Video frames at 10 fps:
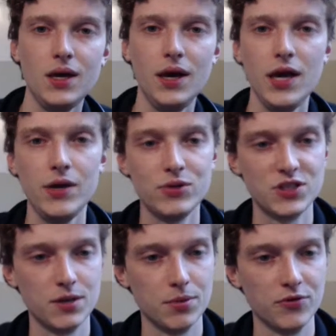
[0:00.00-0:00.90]
Hey, what's
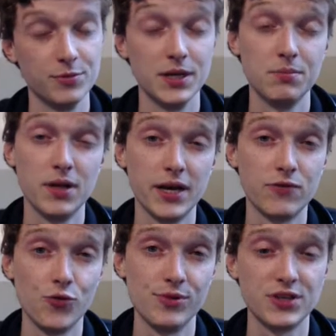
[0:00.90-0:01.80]
up everybody?
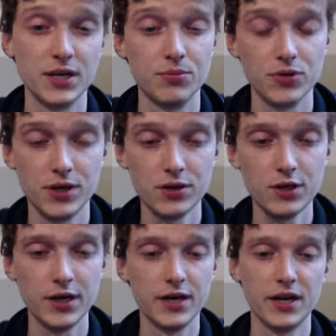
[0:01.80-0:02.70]
Platform Disciple here,
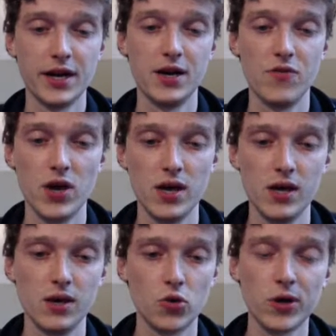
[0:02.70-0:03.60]
and I have
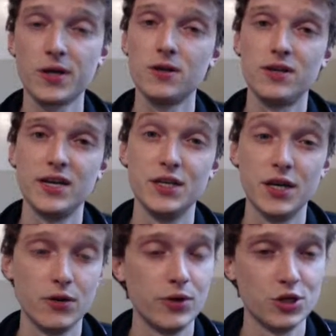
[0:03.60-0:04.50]
a quick little idea
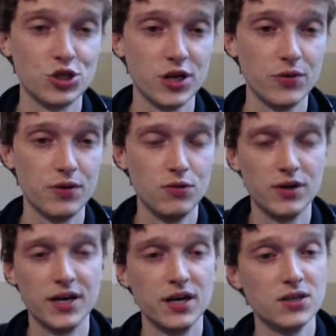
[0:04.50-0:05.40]
I want to share with you
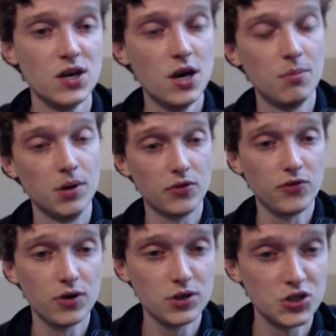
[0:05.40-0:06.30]
guys. But
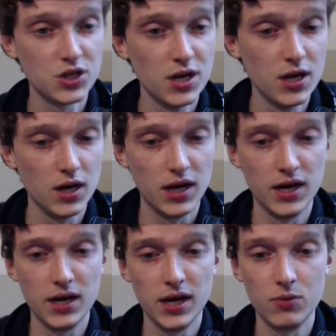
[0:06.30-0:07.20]
first,
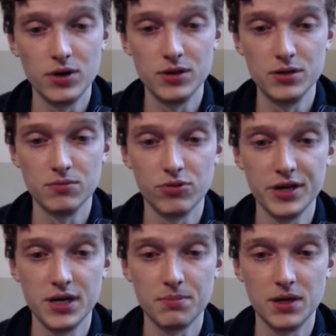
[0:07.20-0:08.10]
I want to
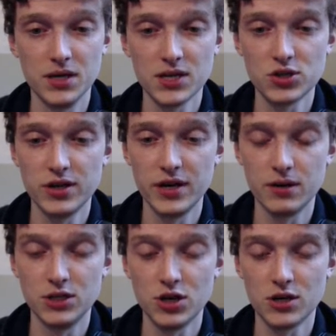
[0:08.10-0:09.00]
bring up that yesterday I
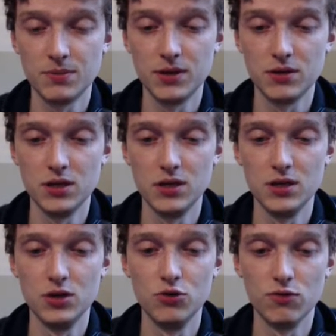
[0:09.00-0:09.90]
talked about the
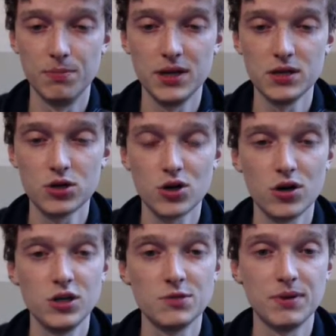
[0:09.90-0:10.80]
new Rebellion
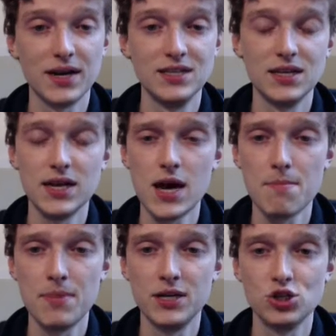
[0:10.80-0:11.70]
cards, but I did not
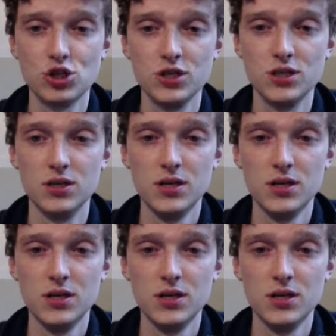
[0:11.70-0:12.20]
mention